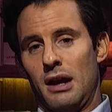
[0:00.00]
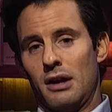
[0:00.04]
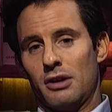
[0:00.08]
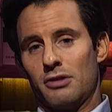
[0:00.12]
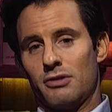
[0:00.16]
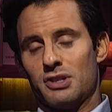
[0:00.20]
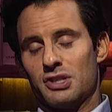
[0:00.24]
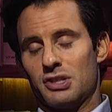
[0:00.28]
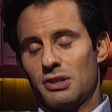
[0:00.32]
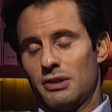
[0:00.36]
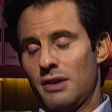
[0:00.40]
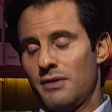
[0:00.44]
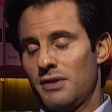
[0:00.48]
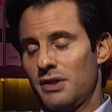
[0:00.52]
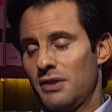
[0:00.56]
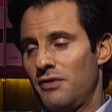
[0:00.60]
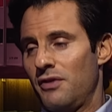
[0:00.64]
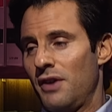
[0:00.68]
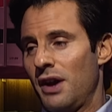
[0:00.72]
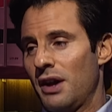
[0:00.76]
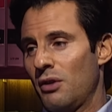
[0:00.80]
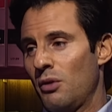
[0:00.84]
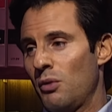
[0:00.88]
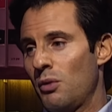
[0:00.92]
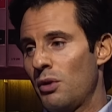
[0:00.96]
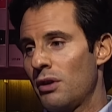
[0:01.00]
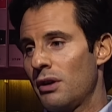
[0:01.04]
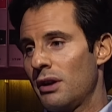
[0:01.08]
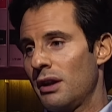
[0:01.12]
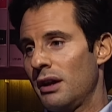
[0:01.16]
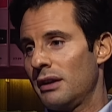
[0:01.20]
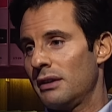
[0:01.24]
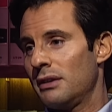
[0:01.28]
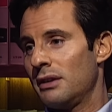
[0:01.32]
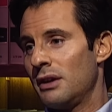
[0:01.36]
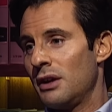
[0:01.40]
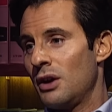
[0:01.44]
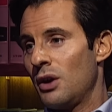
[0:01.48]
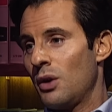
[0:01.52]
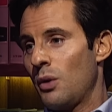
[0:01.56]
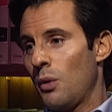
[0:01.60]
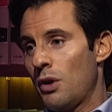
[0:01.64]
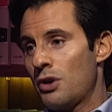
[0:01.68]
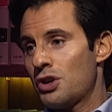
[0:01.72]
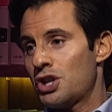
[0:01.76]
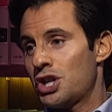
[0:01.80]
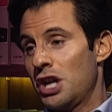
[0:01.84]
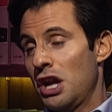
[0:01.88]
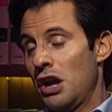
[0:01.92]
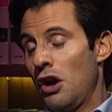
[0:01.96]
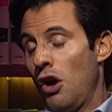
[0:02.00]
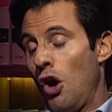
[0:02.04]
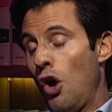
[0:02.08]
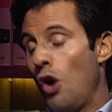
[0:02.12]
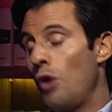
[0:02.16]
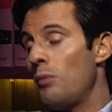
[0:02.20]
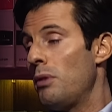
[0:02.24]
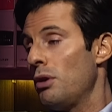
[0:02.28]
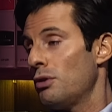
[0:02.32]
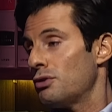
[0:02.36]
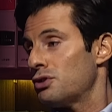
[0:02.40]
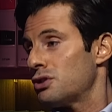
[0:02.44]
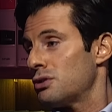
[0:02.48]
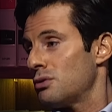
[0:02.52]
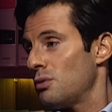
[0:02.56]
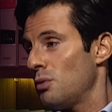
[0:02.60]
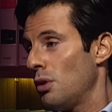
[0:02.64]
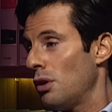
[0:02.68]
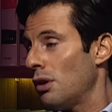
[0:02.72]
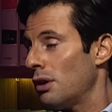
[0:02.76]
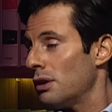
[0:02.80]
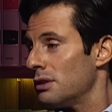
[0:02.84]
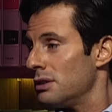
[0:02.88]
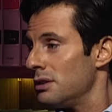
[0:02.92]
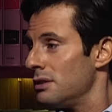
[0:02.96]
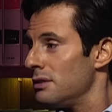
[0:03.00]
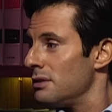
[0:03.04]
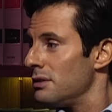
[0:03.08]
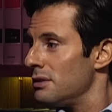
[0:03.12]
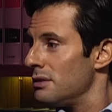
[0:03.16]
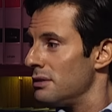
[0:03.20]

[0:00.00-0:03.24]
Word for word: uh, Chris, I'll give you the final word on where she almost worked.